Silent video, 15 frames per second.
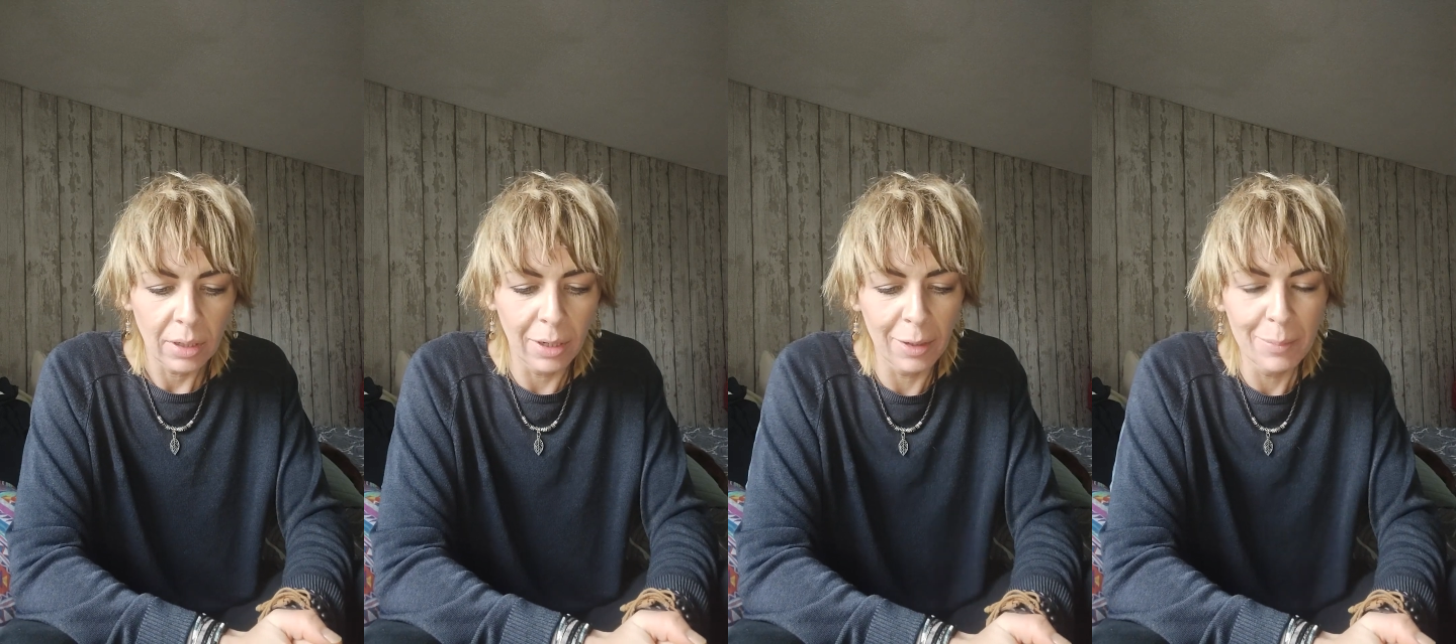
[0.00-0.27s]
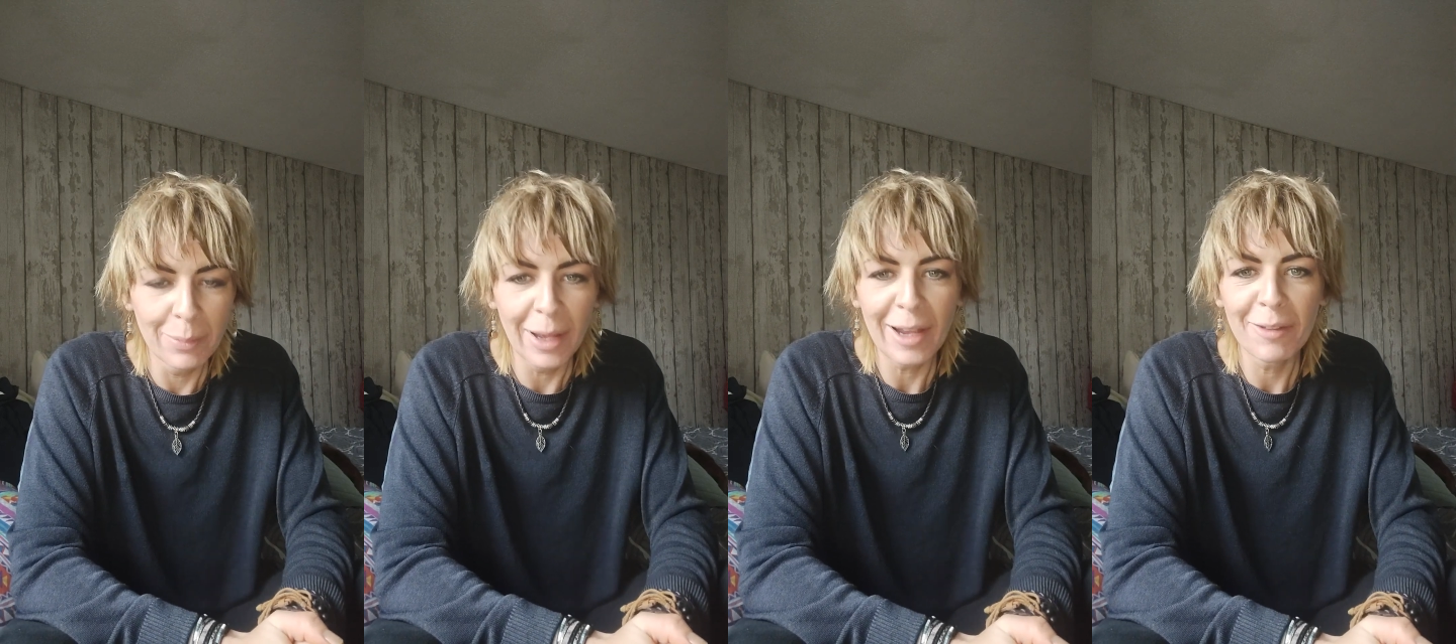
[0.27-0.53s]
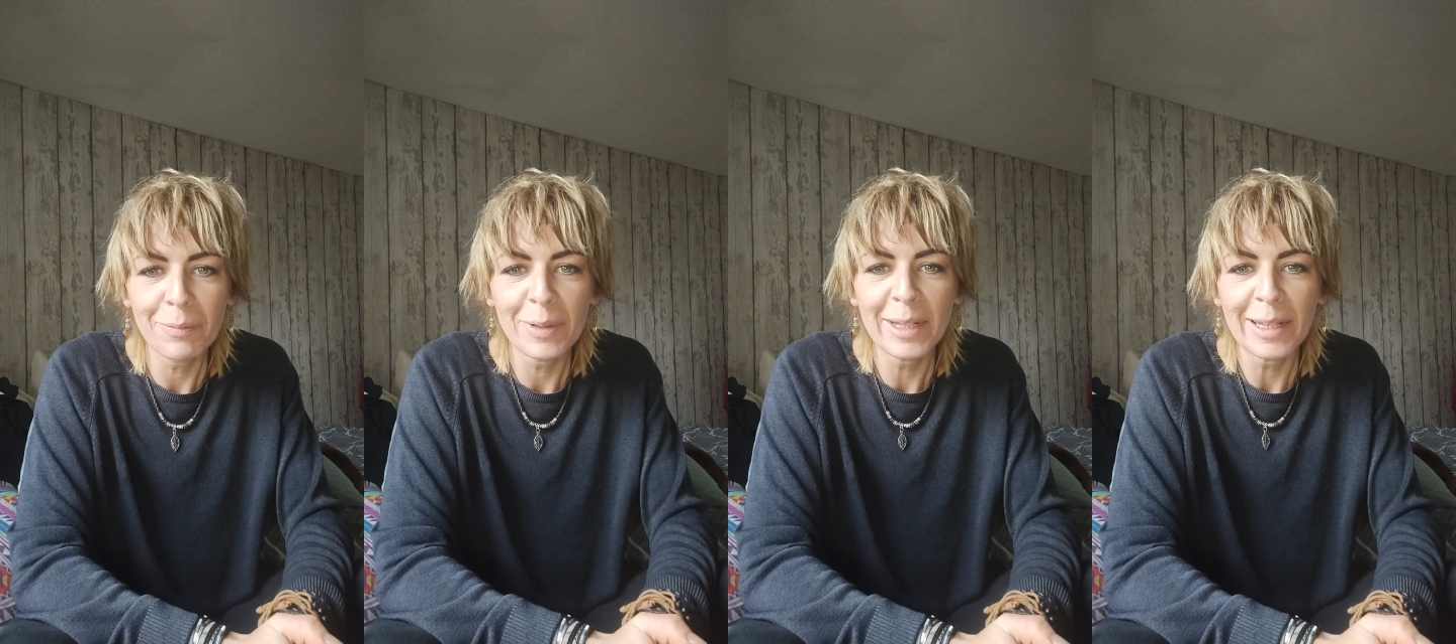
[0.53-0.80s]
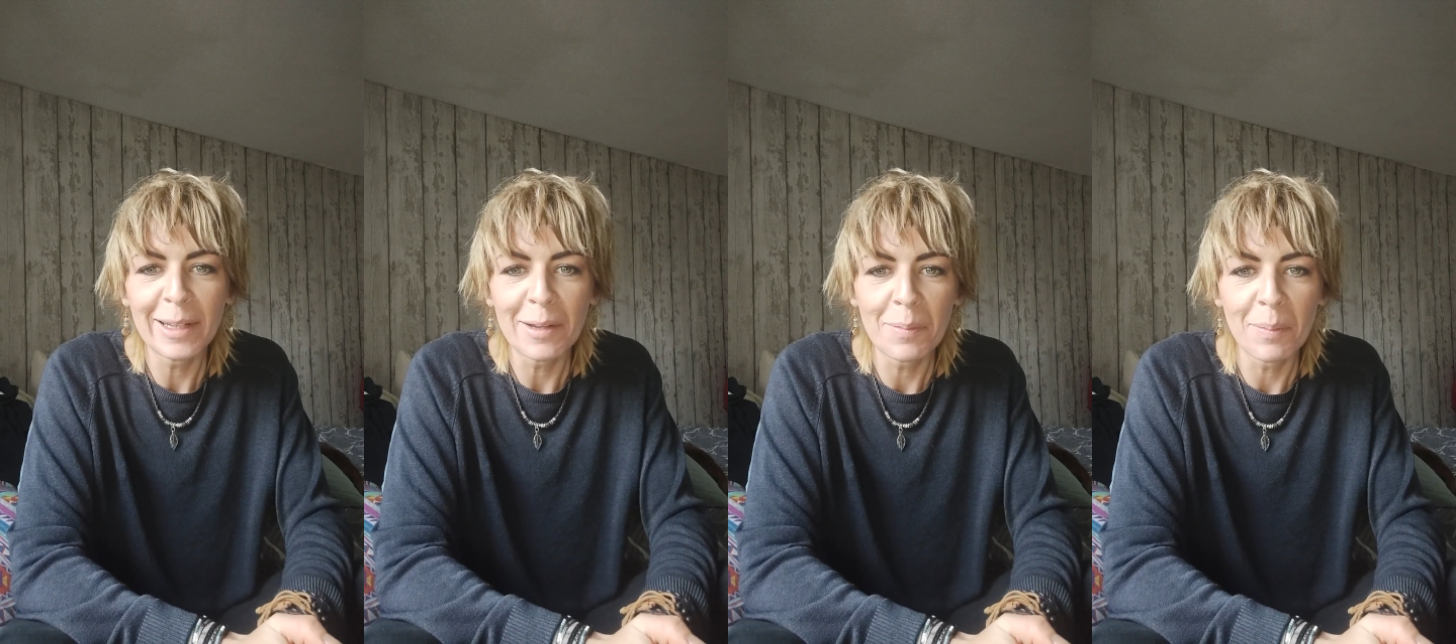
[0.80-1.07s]
I have
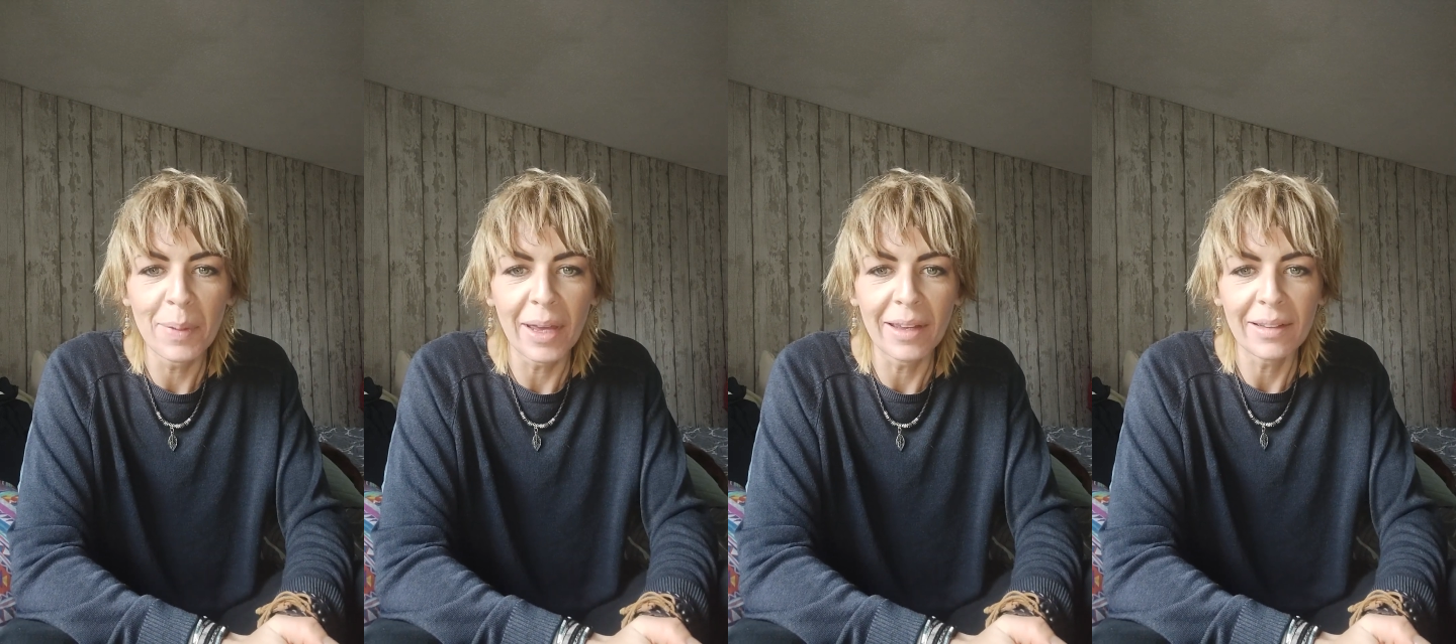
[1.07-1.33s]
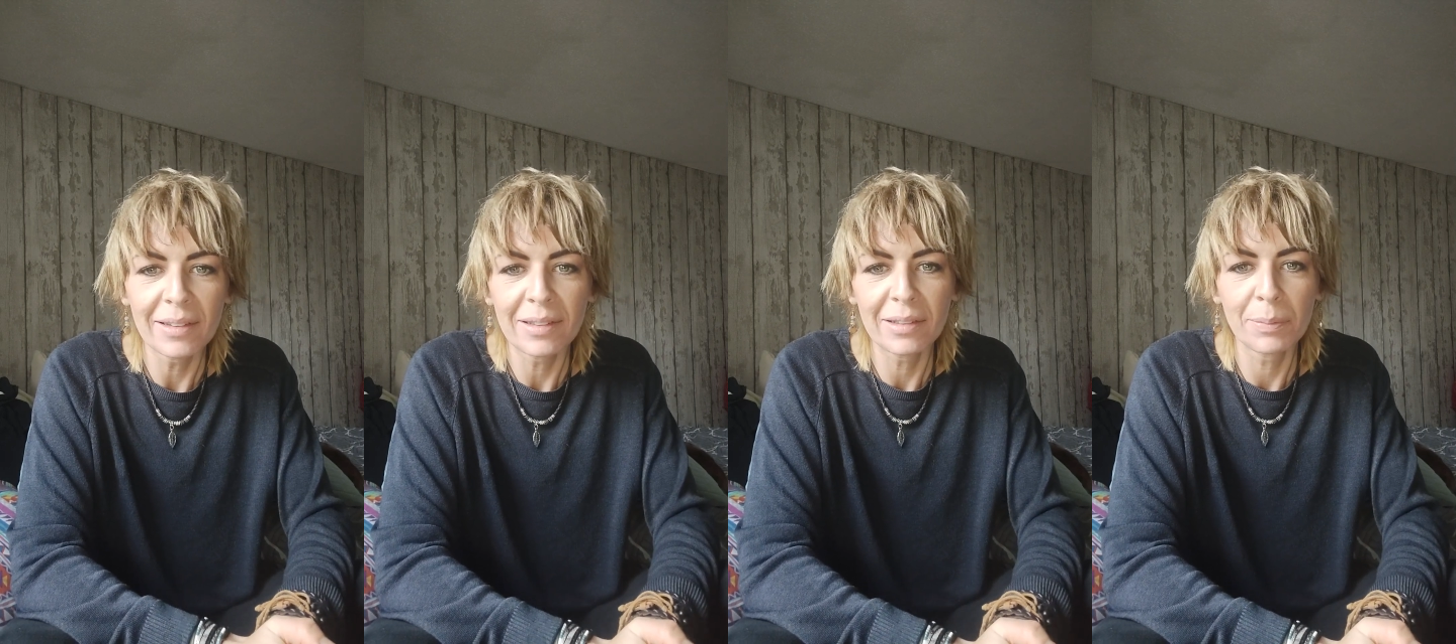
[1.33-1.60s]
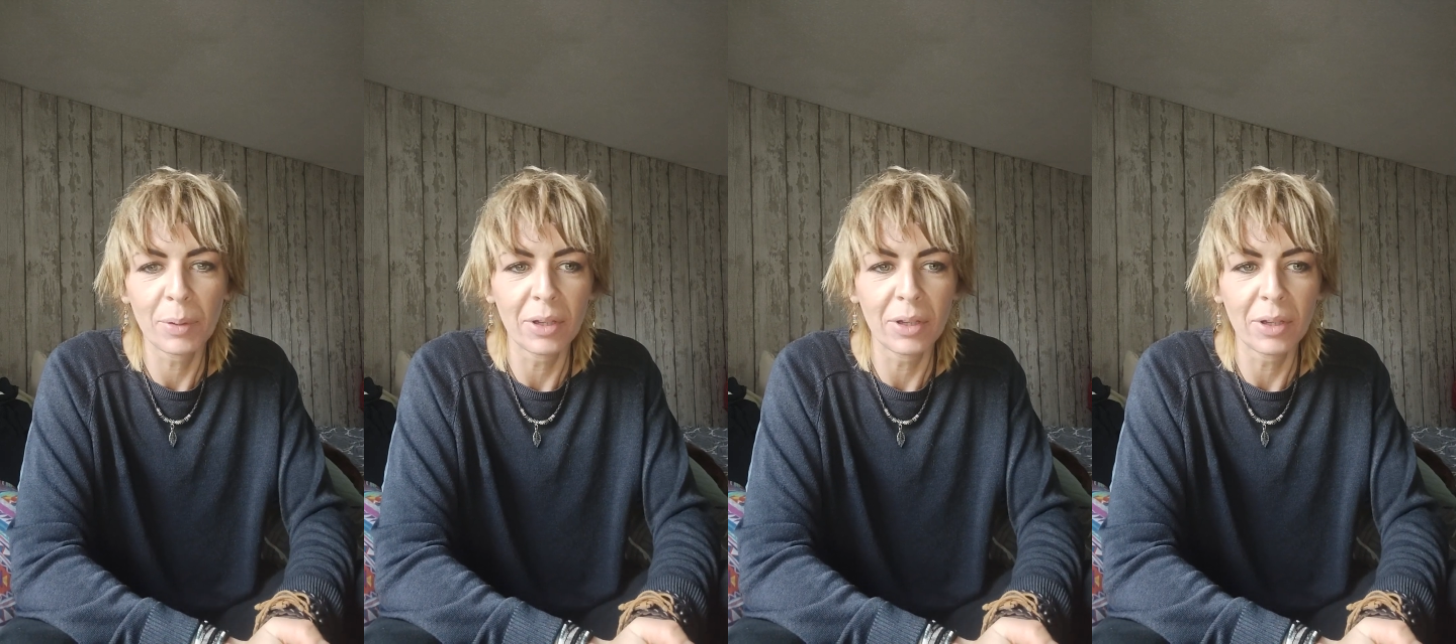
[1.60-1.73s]
been eating bits,